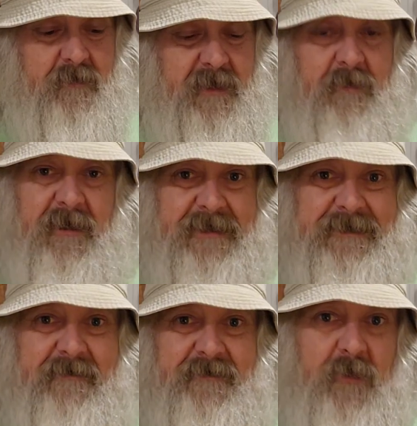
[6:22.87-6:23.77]
It really
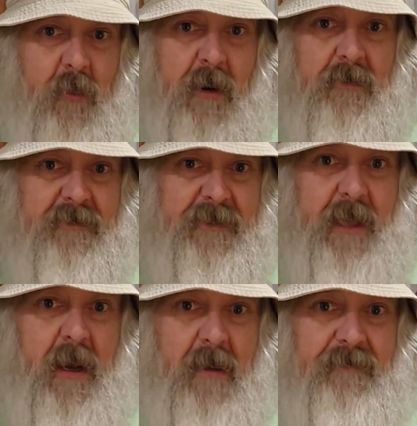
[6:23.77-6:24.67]
seems to work the
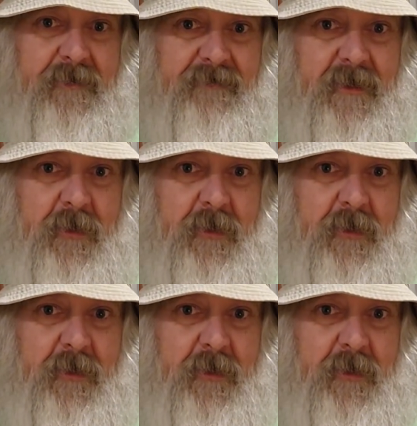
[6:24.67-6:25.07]
top of the